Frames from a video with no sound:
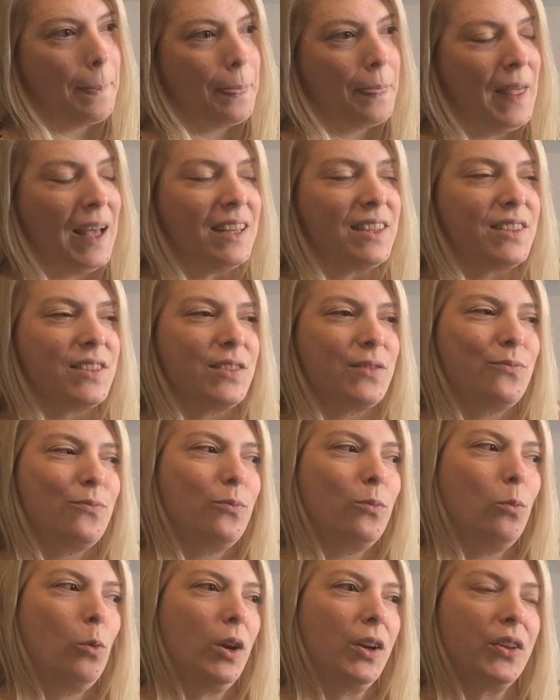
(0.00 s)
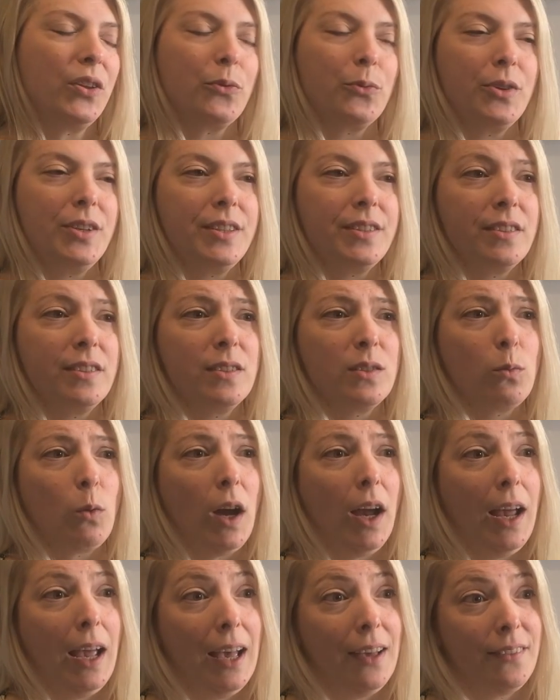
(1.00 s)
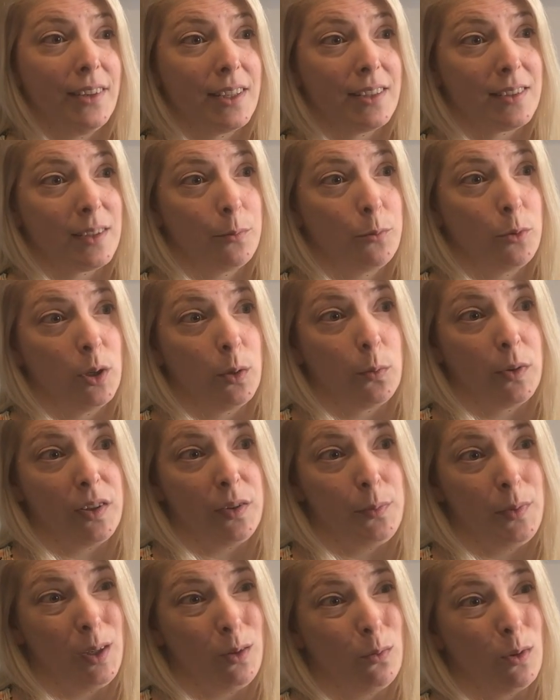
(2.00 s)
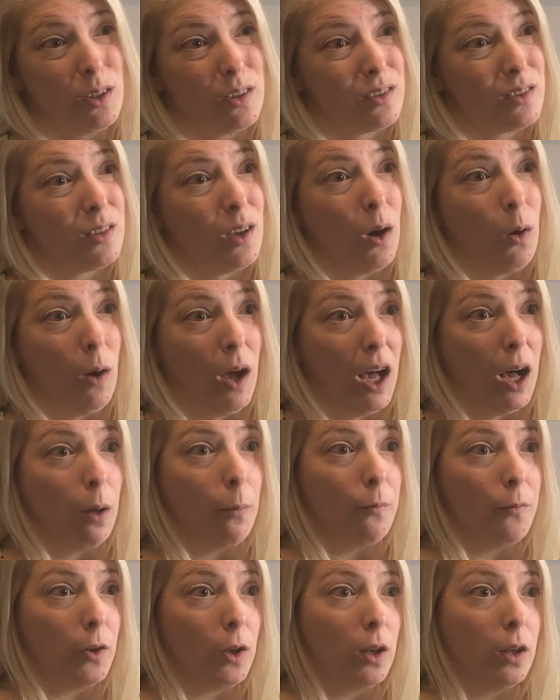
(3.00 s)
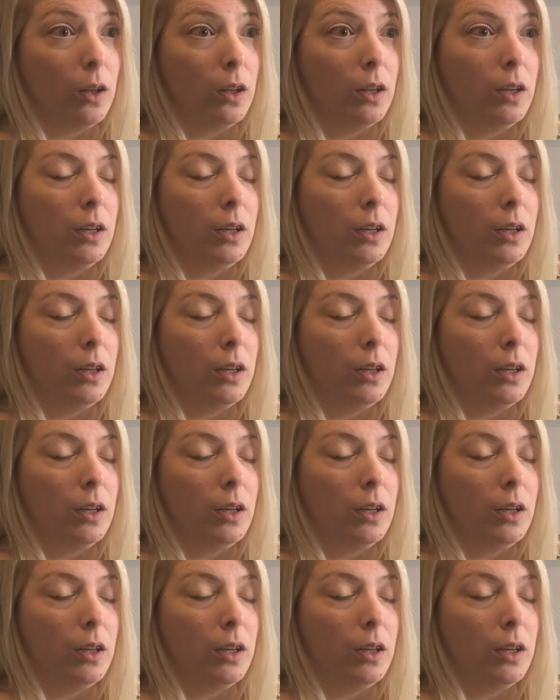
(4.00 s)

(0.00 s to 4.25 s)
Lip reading: That's one of the reasons why having someone with me was so helpful,